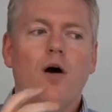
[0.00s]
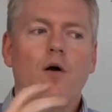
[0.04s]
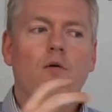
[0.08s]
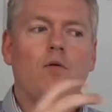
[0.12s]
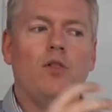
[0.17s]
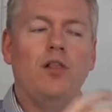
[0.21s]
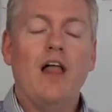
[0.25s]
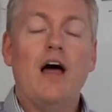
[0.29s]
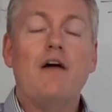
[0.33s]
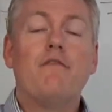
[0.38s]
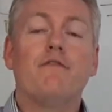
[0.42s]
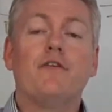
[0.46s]

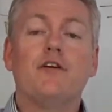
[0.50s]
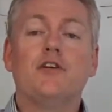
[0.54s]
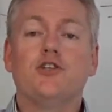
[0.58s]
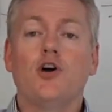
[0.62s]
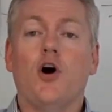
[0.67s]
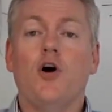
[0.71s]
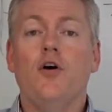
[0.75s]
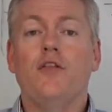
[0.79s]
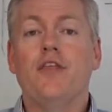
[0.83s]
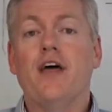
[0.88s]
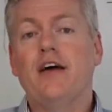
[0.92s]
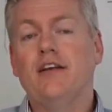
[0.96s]
leverage
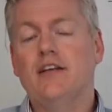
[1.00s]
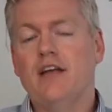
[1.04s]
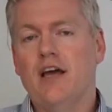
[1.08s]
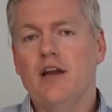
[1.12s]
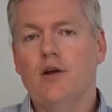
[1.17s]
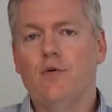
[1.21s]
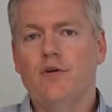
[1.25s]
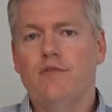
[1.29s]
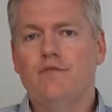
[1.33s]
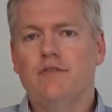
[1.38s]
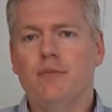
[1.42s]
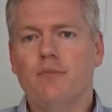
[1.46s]
all that
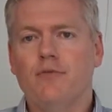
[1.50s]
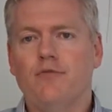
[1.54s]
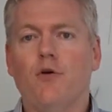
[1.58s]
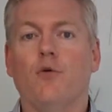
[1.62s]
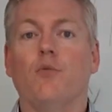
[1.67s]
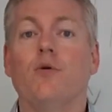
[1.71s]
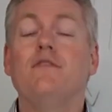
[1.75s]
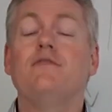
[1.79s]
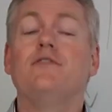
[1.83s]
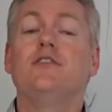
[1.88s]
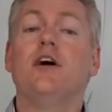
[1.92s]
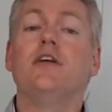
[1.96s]
data we've done before.
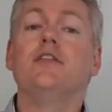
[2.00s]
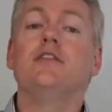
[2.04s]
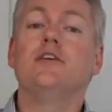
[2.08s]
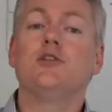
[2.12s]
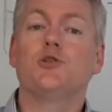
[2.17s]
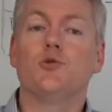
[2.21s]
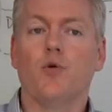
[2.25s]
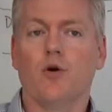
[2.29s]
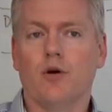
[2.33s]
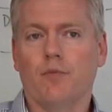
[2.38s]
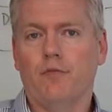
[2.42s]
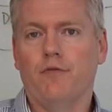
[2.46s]
We've done
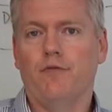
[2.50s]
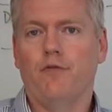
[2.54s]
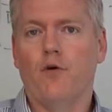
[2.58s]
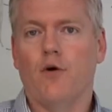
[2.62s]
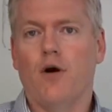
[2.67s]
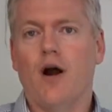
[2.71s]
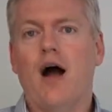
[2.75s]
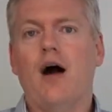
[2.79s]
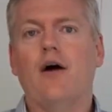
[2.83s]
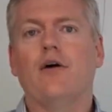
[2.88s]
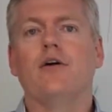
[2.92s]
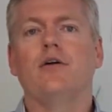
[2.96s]
this work
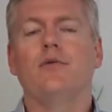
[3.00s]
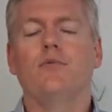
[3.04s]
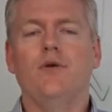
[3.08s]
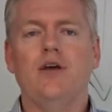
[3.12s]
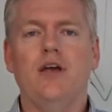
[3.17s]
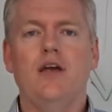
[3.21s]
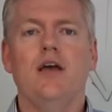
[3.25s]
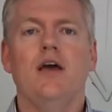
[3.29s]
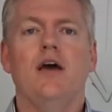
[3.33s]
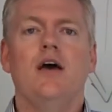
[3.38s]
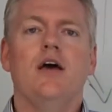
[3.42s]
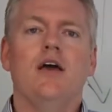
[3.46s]
before. How can
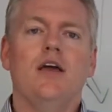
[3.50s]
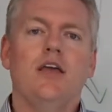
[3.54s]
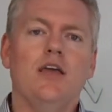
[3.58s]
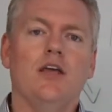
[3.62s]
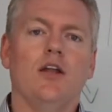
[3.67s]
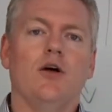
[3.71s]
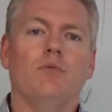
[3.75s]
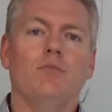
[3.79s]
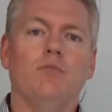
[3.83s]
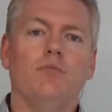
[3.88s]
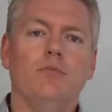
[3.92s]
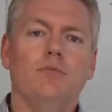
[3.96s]
we you
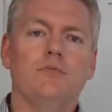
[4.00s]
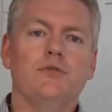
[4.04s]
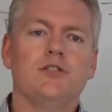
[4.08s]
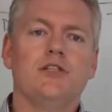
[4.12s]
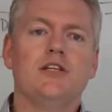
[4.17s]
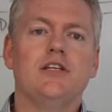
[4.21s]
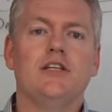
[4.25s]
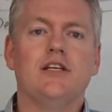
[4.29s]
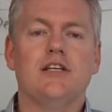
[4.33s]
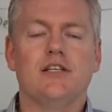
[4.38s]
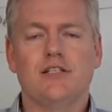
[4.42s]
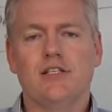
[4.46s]
know,
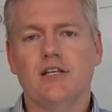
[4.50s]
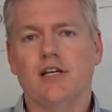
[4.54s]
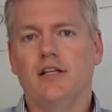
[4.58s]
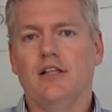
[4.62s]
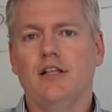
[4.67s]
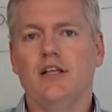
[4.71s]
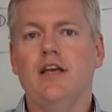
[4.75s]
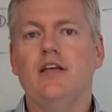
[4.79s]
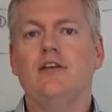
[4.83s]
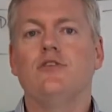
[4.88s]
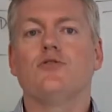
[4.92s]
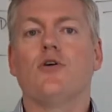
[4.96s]

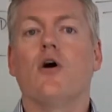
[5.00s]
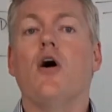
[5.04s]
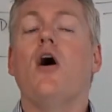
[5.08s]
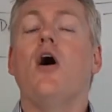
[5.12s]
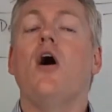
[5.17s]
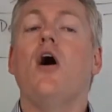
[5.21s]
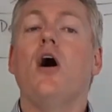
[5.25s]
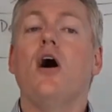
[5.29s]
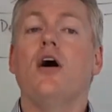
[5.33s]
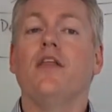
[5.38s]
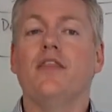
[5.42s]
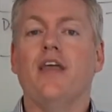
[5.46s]
statistically
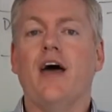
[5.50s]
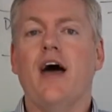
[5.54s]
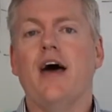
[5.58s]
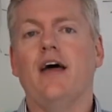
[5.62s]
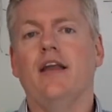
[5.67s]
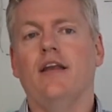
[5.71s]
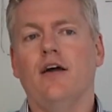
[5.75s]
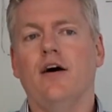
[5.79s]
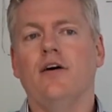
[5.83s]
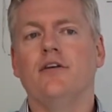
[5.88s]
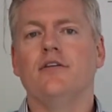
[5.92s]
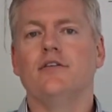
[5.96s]
draw on that
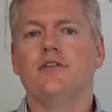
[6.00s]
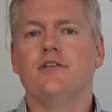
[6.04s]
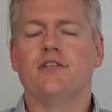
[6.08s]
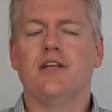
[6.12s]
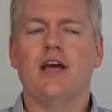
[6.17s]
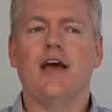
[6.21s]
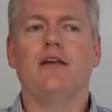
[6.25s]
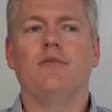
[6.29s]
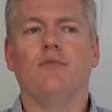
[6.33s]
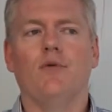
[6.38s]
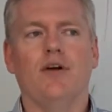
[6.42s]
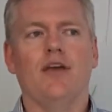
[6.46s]
and
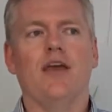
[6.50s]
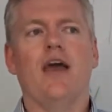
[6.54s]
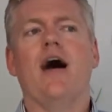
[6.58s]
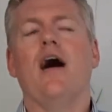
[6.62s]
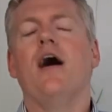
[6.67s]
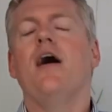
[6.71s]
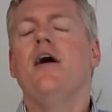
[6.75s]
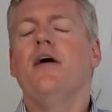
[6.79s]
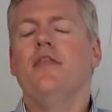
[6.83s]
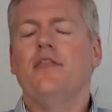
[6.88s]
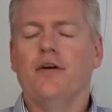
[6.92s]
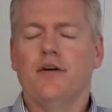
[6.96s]
understand, well, yeah,
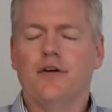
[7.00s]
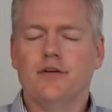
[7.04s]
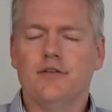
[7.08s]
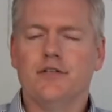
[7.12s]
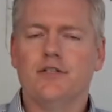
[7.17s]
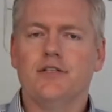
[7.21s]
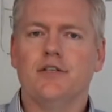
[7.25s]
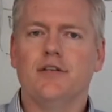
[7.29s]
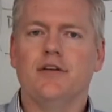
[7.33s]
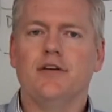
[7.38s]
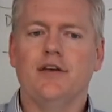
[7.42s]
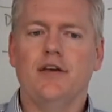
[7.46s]

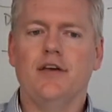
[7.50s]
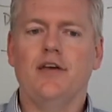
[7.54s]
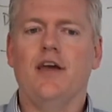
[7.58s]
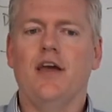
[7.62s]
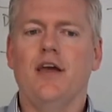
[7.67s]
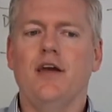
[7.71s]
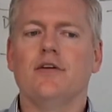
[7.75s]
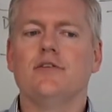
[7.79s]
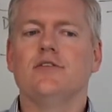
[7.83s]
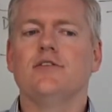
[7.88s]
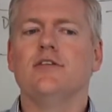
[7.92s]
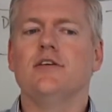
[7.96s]
there's
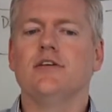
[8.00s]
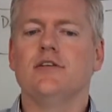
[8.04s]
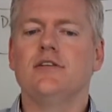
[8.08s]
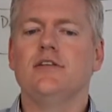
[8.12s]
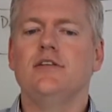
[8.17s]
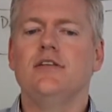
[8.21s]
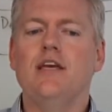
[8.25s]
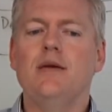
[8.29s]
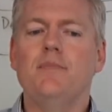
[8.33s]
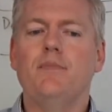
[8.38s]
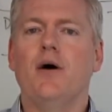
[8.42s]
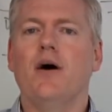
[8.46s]
here's this
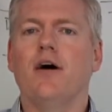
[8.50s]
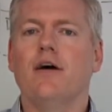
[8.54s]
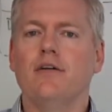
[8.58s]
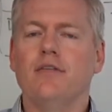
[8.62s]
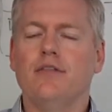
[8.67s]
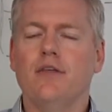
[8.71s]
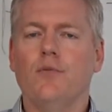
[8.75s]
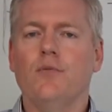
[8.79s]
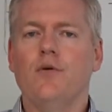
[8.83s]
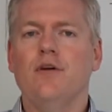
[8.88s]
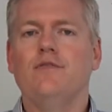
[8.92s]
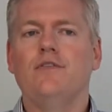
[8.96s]
debug
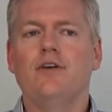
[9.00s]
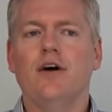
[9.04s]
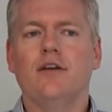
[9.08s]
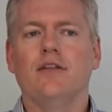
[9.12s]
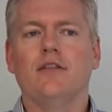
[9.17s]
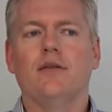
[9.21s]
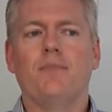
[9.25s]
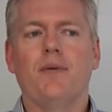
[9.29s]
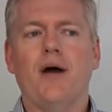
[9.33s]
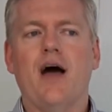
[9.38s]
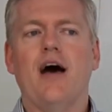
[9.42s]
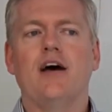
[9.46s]
that we've done in
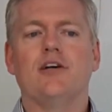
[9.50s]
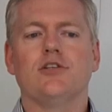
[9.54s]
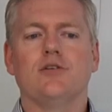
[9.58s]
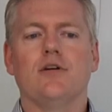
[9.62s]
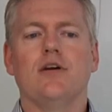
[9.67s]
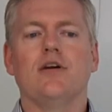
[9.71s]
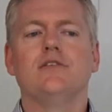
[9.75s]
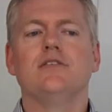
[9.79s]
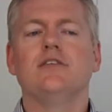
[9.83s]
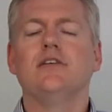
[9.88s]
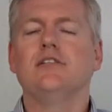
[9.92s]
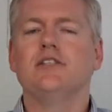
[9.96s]
the past, or
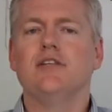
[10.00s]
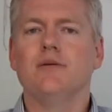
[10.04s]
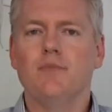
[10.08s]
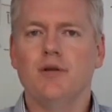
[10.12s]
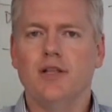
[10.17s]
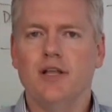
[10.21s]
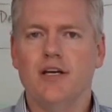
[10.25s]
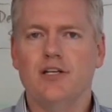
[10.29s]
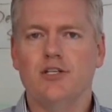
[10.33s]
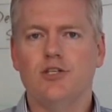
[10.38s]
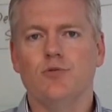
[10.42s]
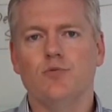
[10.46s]
here's these
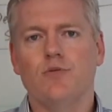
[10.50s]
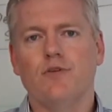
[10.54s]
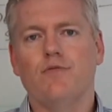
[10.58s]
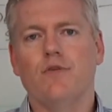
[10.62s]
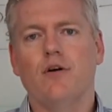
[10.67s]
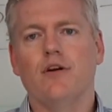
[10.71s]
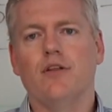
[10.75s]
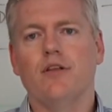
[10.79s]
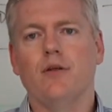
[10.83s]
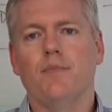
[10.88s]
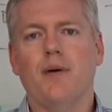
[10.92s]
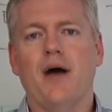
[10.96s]
simulations we've
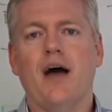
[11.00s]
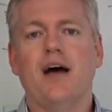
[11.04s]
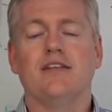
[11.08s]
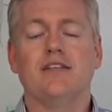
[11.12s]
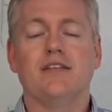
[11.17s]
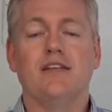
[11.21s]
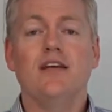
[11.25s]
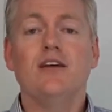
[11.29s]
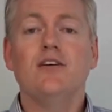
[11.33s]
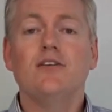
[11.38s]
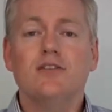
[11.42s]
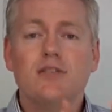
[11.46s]
run in the past,
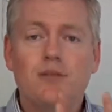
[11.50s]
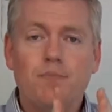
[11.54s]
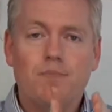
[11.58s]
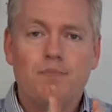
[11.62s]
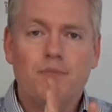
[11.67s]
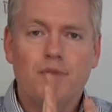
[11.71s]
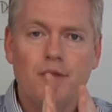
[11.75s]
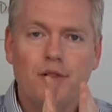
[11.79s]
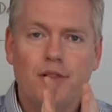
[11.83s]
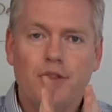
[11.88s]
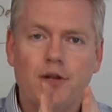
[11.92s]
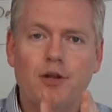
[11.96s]
and here's the,
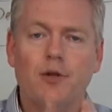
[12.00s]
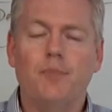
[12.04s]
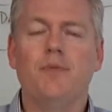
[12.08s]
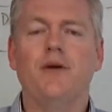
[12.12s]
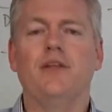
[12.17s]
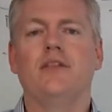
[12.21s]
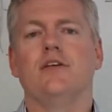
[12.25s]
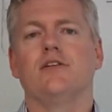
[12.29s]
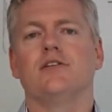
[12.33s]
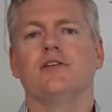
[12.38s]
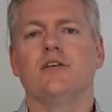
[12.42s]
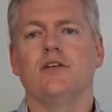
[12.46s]
the little
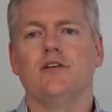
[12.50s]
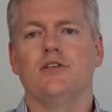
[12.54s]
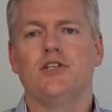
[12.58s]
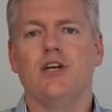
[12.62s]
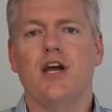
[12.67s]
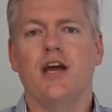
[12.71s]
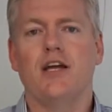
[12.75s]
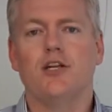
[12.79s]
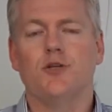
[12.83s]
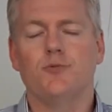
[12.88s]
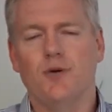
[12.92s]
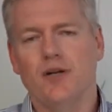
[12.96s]
bit that's going to
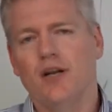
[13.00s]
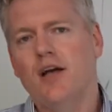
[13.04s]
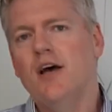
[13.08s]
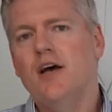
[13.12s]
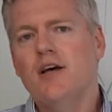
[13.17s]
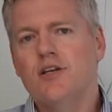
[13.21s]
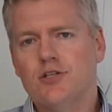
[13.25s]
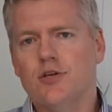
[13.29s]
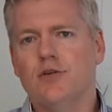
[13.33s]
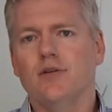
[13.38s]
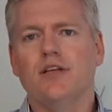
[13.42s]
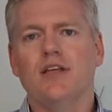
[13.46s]
change. But
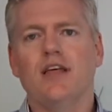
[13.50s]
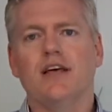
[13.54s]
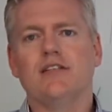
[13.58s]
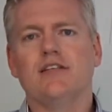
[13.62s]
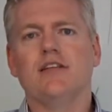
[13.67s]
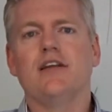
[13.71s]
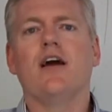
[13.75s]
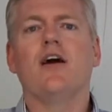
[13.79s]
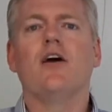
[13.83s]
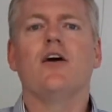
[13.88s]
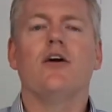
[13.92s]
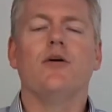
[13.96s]
certainly that's
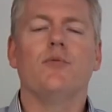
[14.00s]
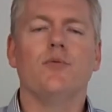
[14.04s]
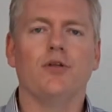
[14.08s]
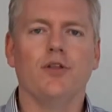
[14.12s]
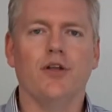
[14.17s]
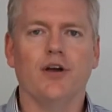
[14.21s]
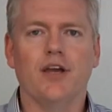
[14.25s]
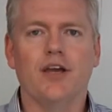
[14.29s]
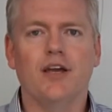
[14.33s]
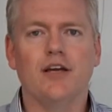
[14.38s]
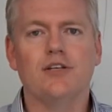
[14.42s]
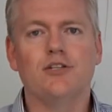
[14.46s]
an area we're
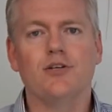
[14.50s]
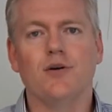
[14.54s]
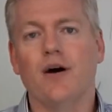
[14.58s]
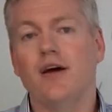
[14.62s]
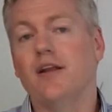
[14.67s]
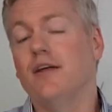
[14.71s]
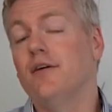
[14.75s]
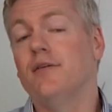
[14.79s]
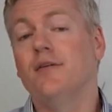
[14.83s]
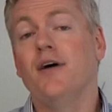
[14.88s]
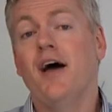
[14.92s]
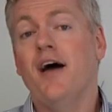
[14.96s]
looking into. I
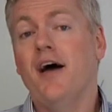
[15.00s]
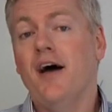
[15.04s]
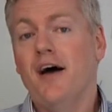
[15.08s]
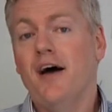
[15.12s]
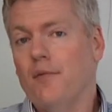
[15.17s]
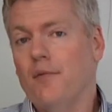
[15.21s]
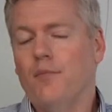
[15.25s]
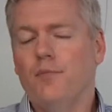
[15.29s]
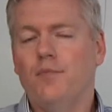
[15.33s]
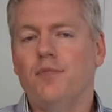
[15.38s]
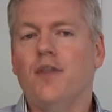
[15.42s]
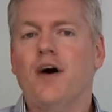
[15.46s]
don't
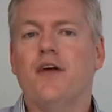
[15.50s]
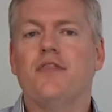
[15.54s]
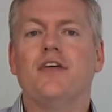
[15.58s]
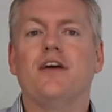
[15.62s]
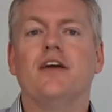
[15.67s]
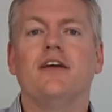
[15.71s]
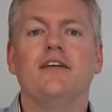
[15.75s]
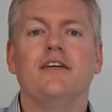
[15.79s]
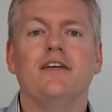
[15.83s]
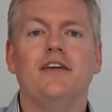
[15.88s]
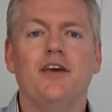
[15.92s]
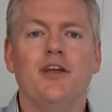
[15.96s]

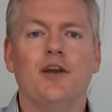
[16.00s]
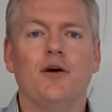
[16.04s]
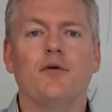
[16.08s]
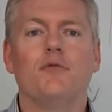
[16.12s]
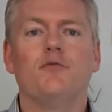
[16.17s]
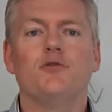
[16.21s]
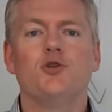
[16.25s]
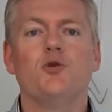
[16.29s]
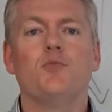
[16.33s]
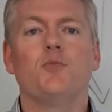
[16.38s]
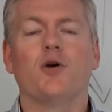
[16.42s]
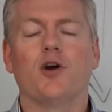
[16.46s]
nothing, you know,
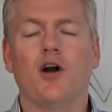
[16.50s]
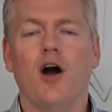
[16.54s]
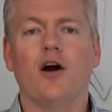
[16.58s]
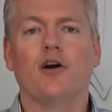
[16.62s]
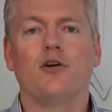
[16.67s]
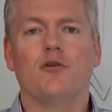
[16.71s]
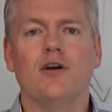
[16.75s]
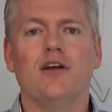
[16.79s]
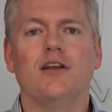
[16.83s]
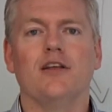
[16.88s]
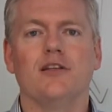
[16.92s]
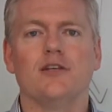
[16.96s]
super
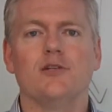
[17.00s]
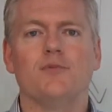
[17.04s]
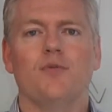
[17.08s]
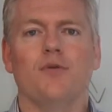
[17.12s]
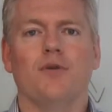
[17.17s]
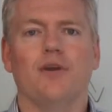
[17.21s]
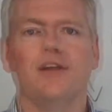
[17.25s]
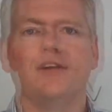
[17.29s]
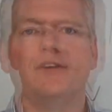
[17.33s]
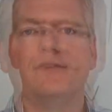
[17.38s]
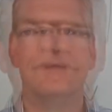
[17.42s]
concrete at this point.